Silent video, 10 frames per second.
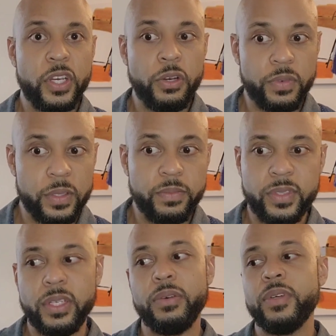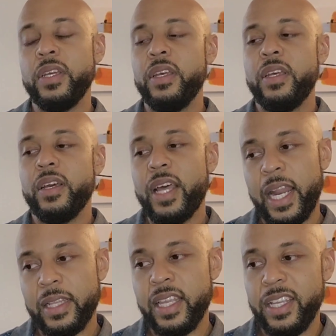COVID. So a
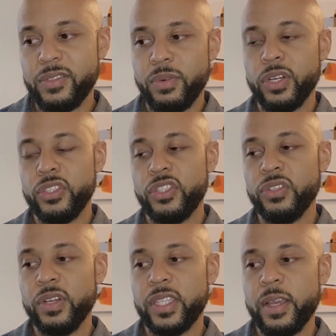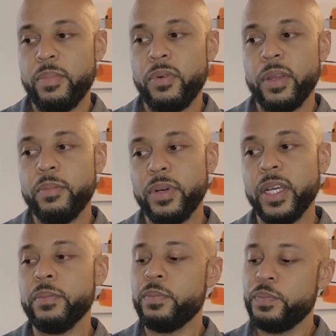lot of things were unsure at that point.
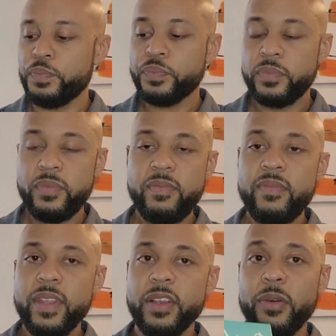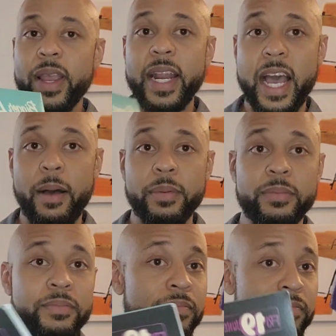But great album.
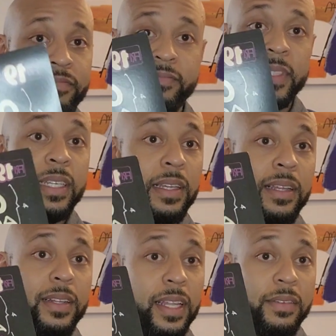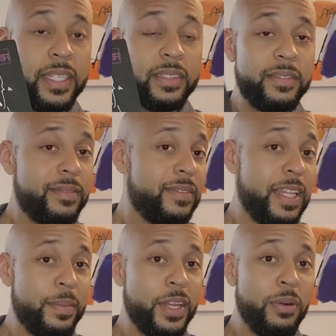Love it.
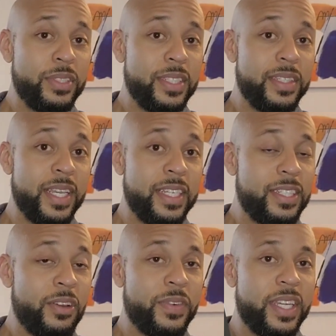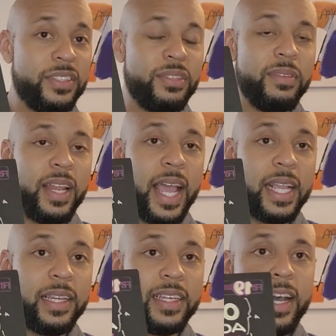Let me know what you think. Don't forget to
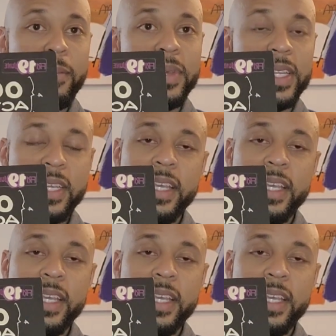like, comment,